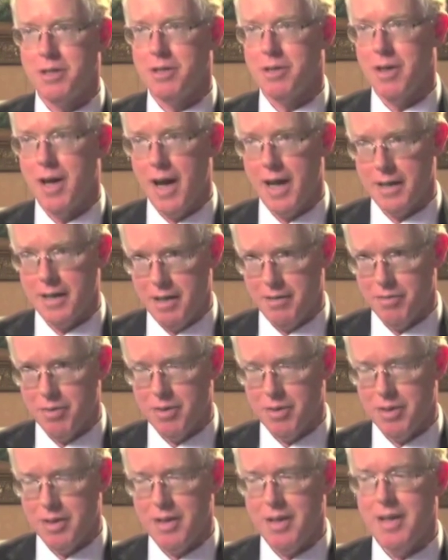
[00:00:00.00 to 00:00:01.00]
you're not
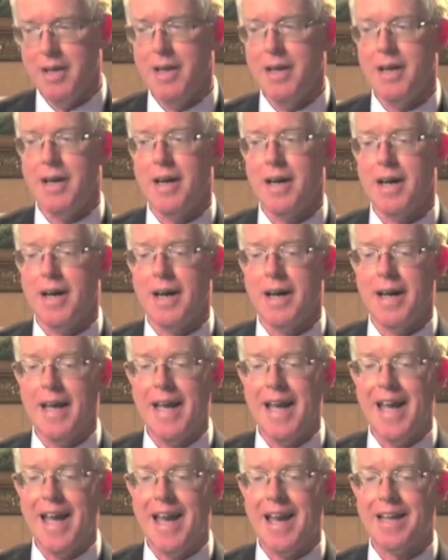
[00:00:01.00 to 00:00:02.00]
covered.
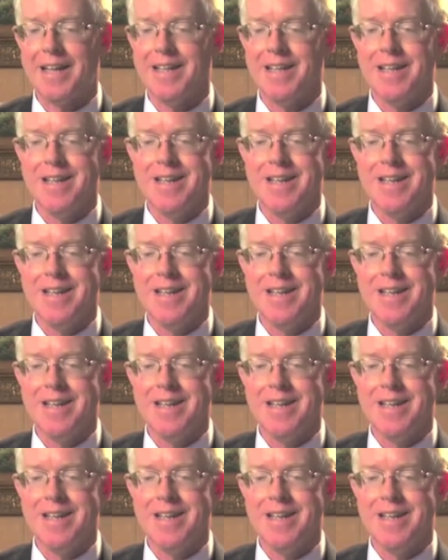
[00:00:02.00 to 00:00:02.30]
And